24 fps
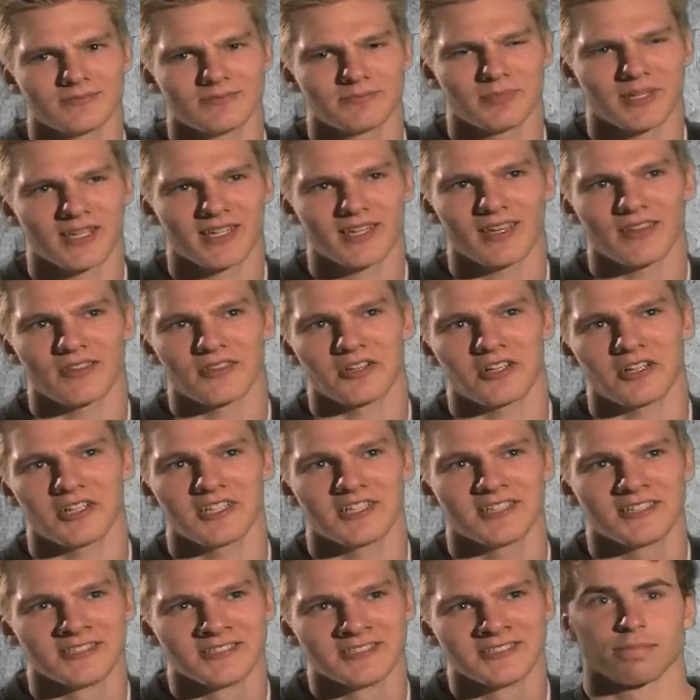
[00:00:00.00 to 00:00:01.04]
Big Keith
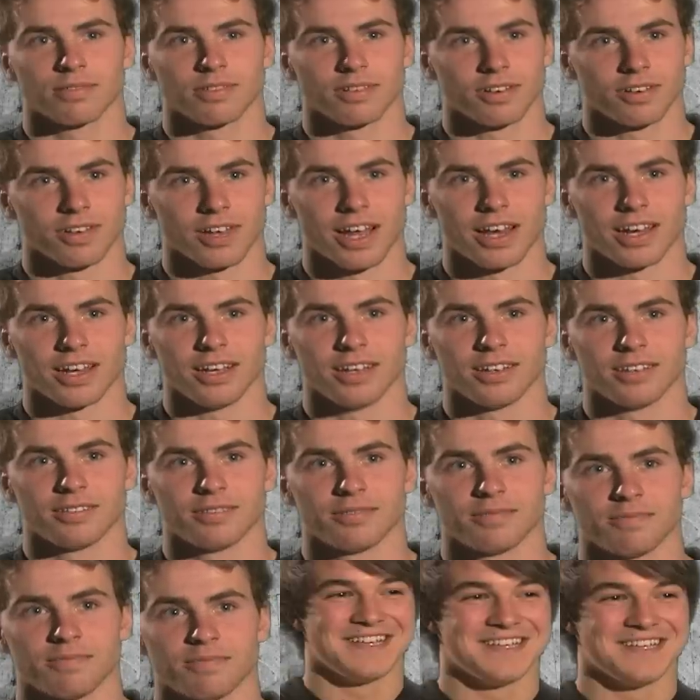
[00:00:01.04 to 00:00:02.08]
Ollie. Glennie.
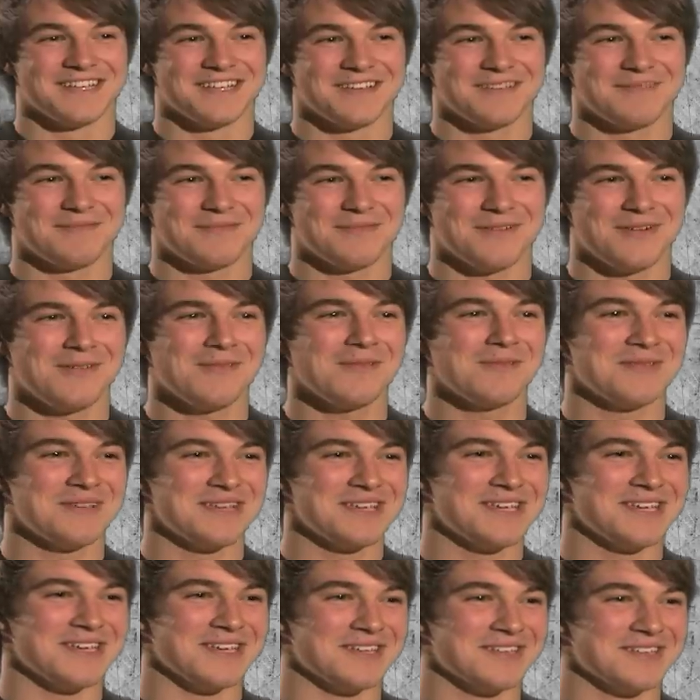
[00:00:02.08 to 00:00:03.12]

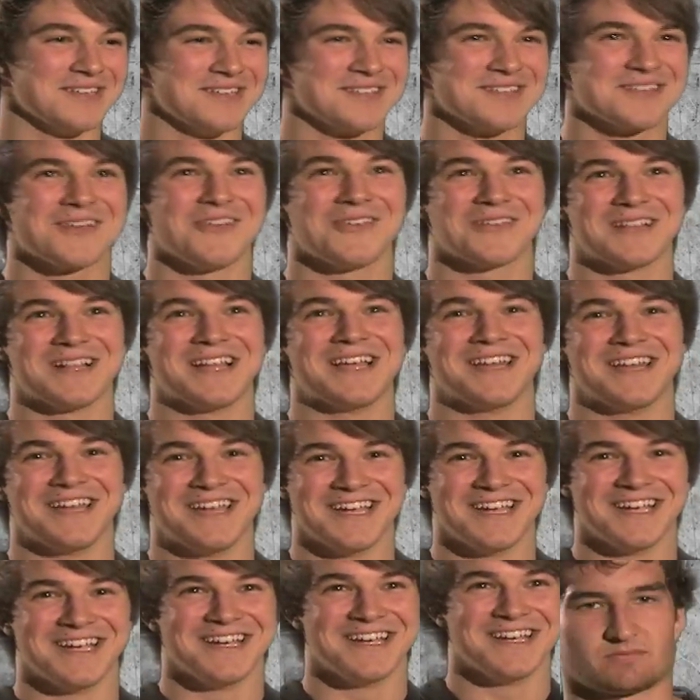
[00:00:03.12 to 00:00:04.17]
Probably Scott Lady.
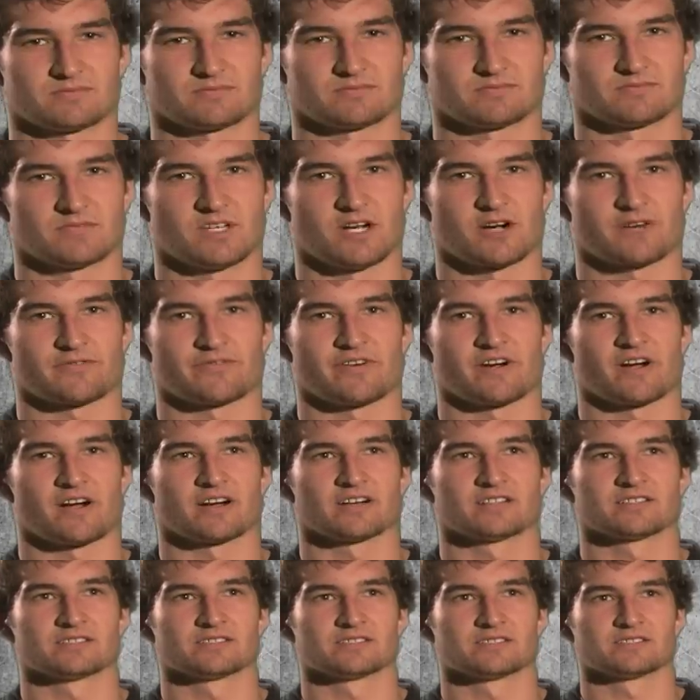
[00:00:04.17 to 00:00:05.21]
Eric Fair.
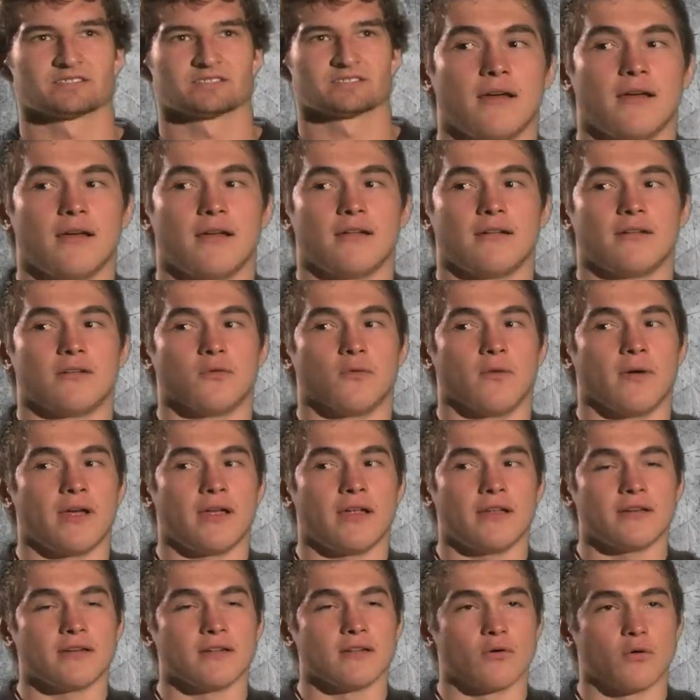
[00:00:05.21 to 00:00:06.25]

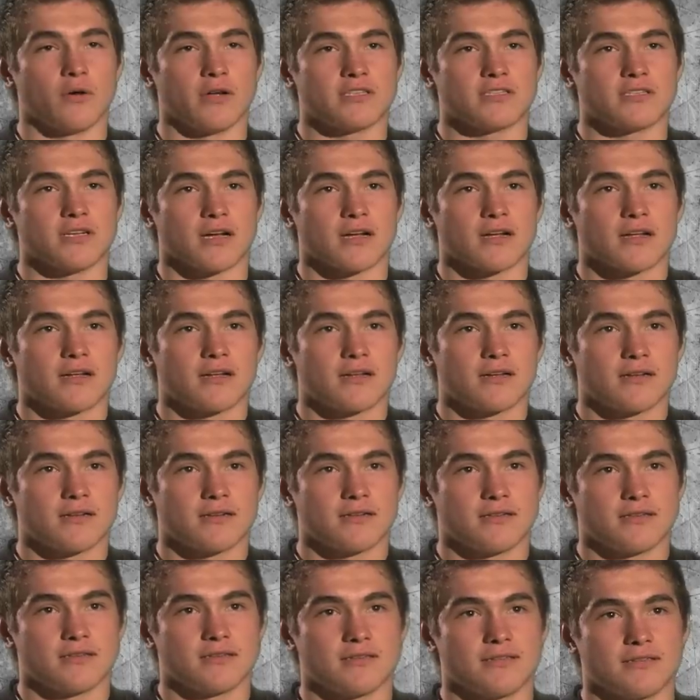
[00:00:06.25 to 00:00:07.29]
Dwayne Gilowitchuk.
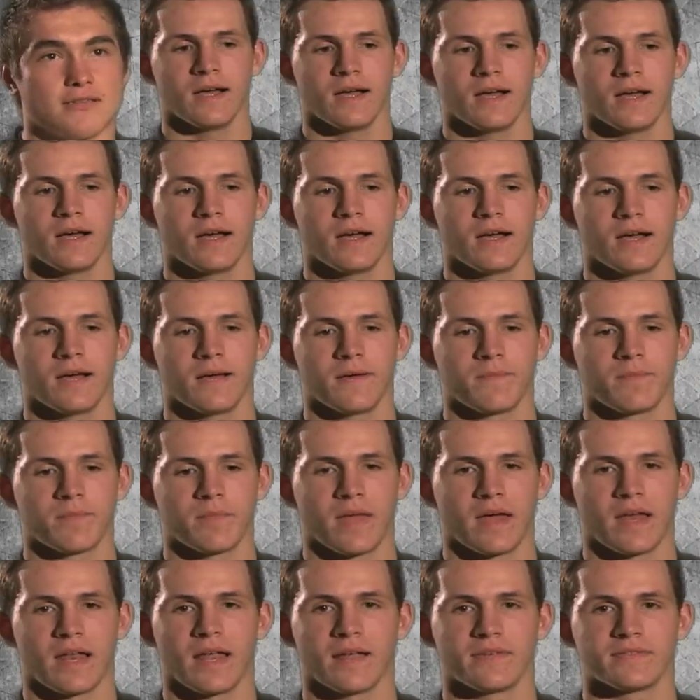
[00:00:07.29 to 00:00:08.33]
Uh,
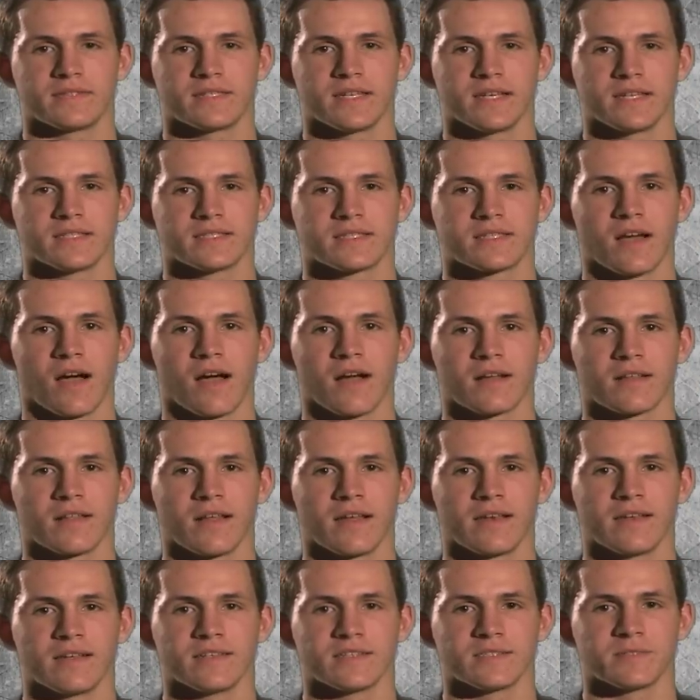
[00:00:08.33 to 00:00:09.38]
I'd have to say Scott
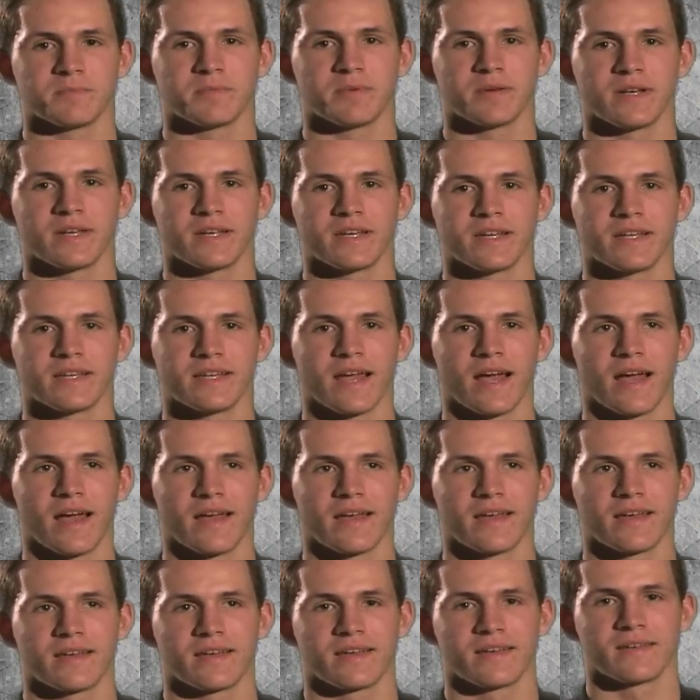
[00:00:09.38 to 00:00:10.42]
Glennie is a pretty good guy.
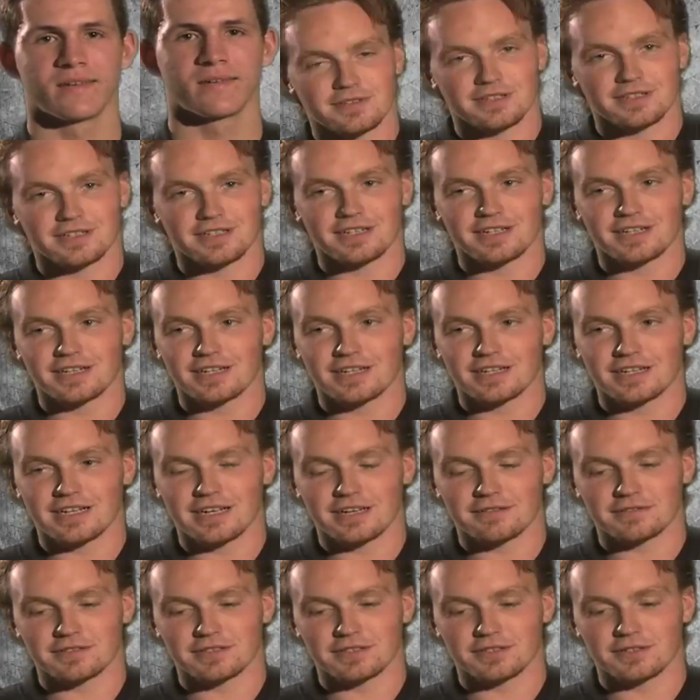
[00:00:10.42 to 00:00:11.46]
I'd
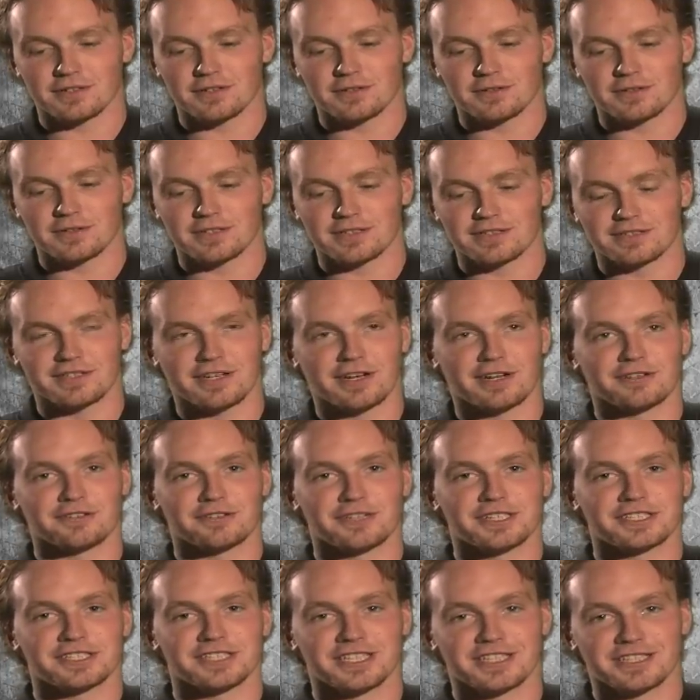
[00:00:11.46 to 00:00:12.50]
have to go with Darren
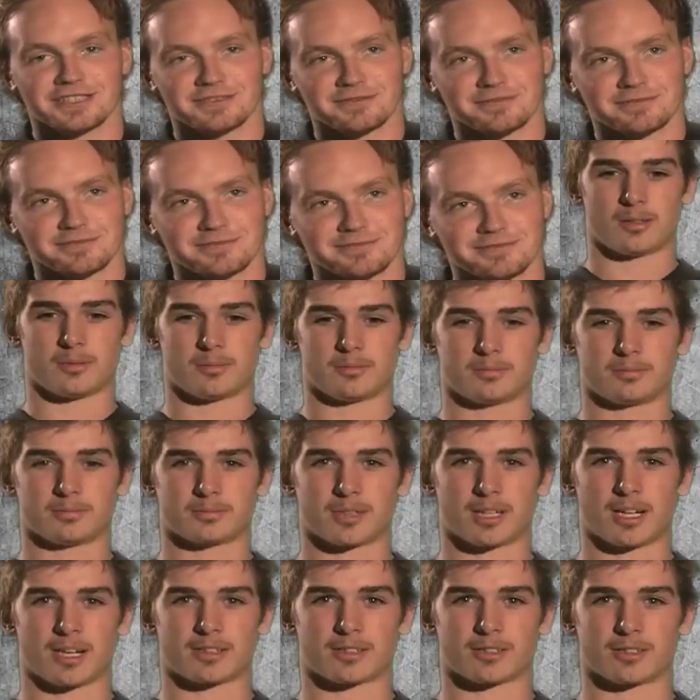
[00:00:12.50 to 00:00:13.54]
Ritchie. I'm
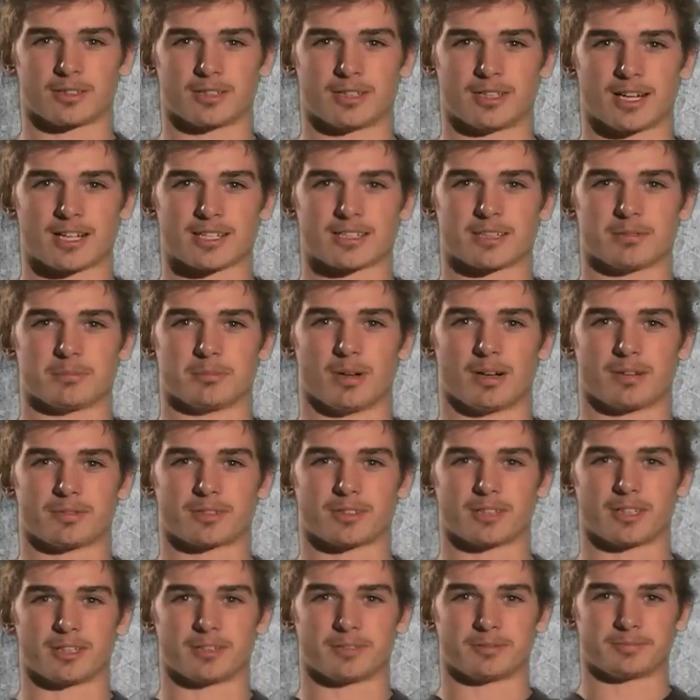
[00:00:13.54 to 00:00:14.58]
gonna have to go with Dustin
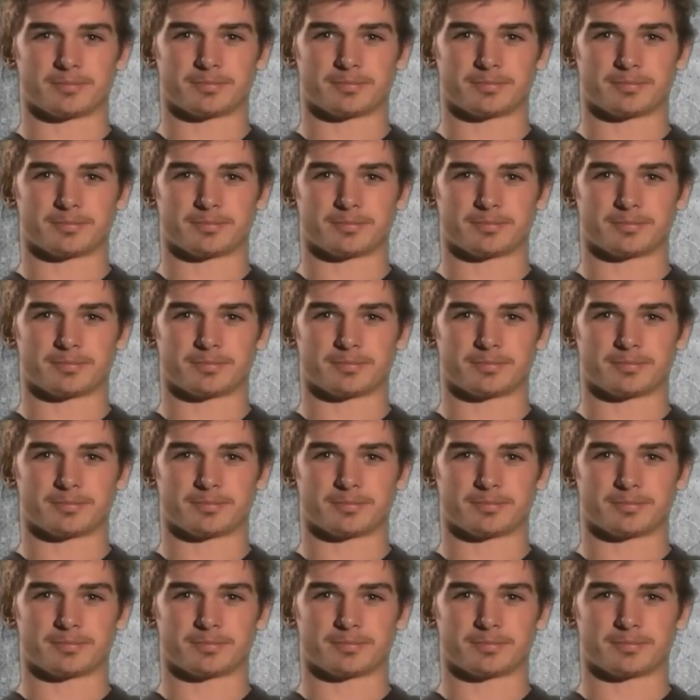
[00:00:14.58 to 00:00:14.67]
Byfuglien.